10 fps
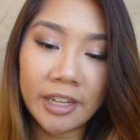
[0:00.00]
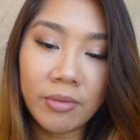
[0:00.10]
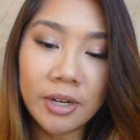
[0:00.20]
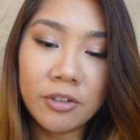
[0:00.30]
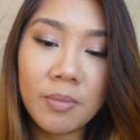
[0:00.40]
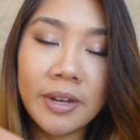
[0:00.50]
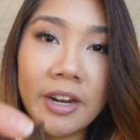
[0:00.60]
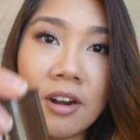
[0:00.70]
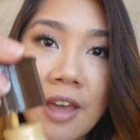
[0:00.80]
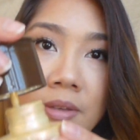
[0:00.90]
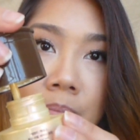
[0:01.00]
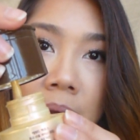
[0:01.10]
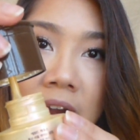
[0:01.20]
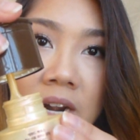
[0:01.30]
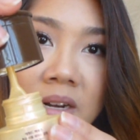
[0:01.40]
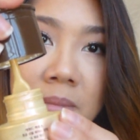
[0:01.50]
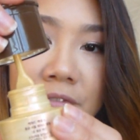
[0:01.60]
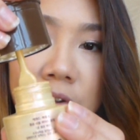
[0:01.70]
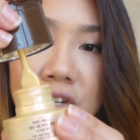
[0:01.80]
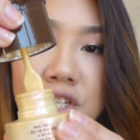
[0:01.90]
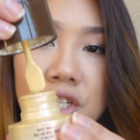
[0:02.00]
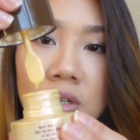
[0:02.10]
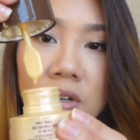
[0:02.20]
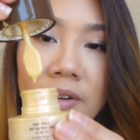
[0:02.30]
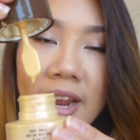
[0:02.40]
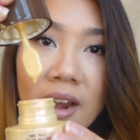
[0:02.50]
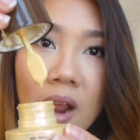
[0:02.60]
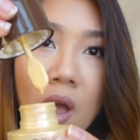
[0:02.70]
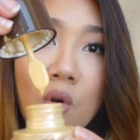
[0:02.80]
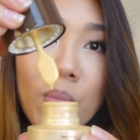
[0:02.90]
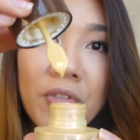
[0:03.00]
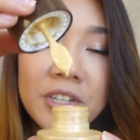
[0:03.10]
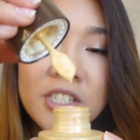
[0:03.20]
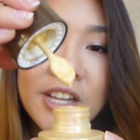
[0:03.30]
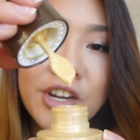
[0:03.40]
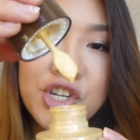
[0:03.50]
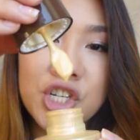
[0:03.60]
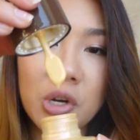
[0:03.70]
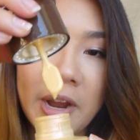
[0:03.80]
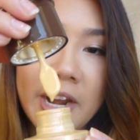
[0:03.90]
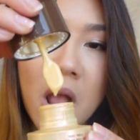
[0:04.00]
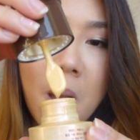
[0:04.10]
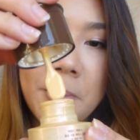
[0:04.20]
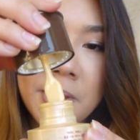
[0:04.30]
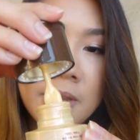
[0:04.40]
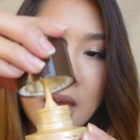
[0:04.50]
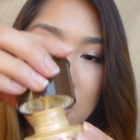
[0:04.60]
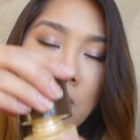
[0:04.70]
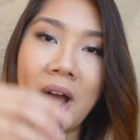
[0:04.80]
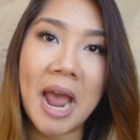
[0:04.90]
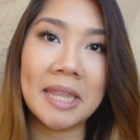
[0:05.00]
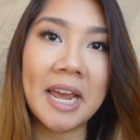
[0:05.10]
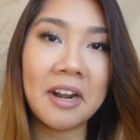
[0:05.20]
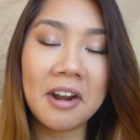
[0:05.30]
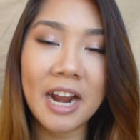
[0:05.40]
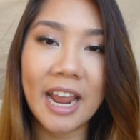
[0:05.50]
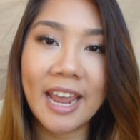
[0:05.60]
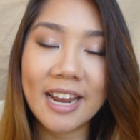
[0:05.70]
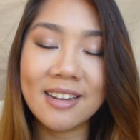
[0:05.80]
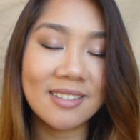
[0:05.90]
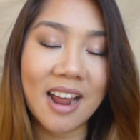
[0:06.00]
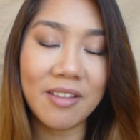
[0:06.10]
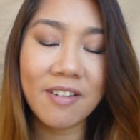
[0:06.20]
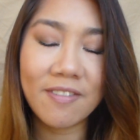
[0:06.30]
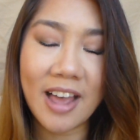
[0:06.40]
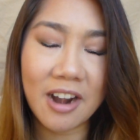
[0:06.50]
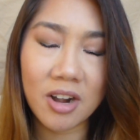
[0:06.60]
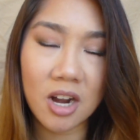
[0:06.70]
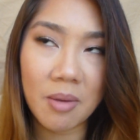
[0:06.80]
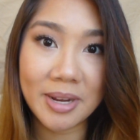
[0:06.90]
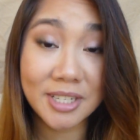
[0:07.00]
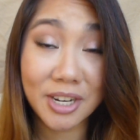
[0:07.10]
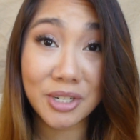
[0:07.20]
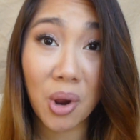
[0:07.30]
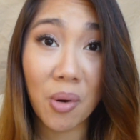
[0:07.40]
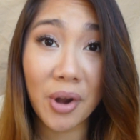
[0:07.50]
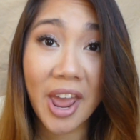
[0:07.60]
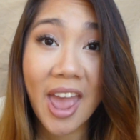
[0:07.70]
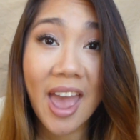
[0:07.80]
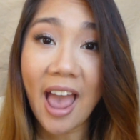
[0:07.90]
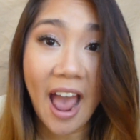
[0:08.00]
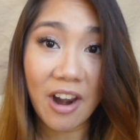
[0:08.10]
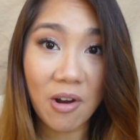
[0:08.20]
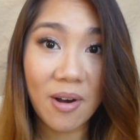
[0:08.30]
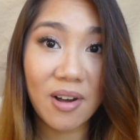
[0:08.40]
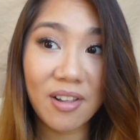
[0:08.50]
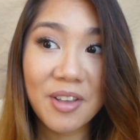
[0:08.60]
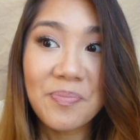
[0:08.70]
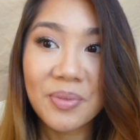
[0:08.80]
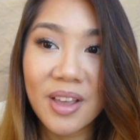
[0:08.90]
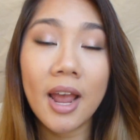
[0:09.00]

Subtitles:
liquid illuminator at the bottom if you unscrew it, but this is like a straight-up yellow highlighter and does not look flattering on my skin tone at all.